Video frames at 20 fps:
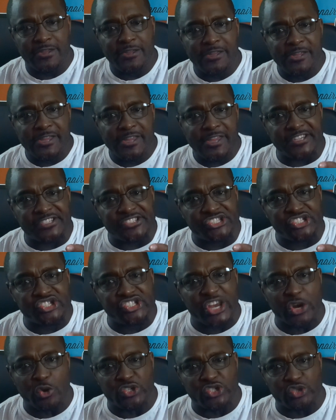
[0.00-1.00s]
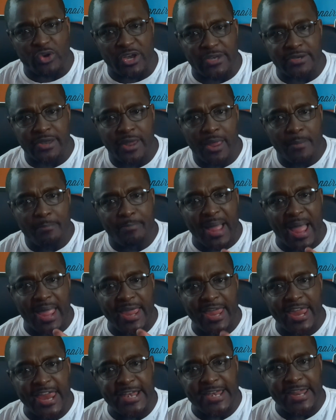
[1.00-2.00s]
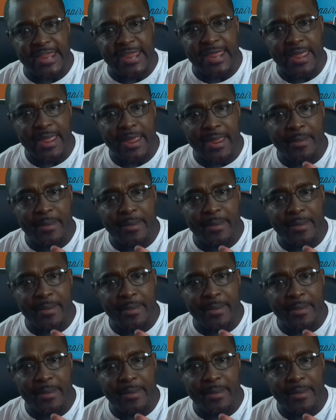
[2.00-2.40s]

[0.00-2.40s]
his children by any